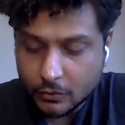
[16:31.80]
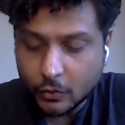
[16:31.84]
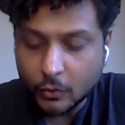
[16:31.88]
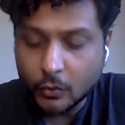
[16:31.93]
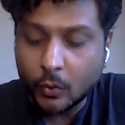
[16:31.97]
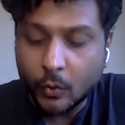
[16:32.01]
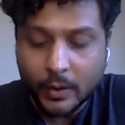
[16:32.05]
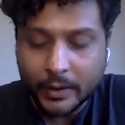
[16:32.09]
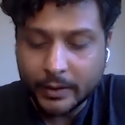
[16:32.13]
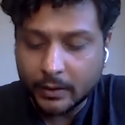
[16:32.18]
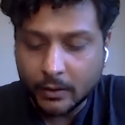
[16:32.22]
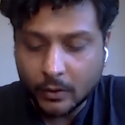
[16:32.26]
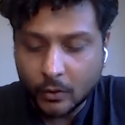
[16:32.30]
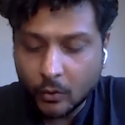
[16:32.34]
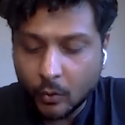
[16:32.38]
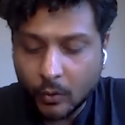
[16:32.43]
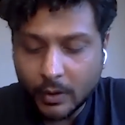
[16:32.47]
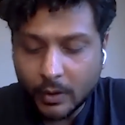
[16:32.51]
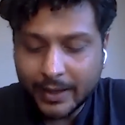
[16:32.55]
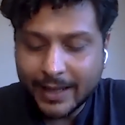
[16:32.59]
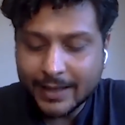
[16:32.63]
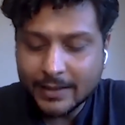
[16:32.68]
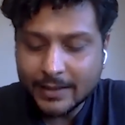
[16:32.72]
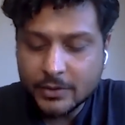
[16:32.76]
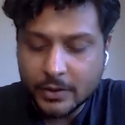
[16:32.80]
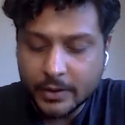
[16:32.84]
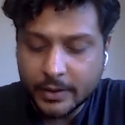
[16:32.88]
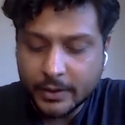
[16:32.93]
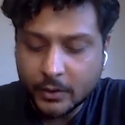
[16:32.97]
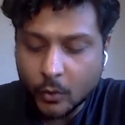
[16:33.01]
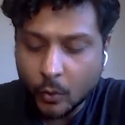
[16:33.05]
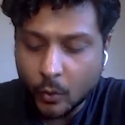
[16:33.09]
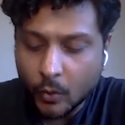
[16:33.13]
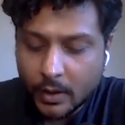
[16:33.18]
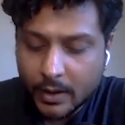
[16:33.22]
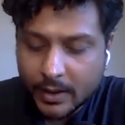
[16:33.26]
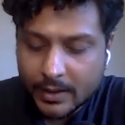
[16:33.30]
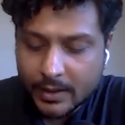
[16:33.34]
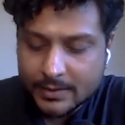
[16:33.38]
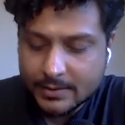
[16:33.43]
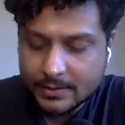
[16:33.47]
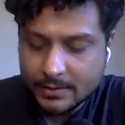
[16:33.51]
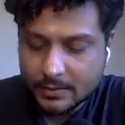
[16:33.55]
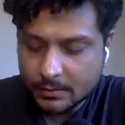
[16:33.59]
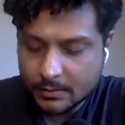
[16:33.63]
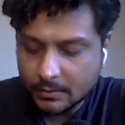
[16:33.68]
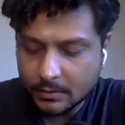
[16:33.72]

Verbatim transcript: So no one, no one actually told us.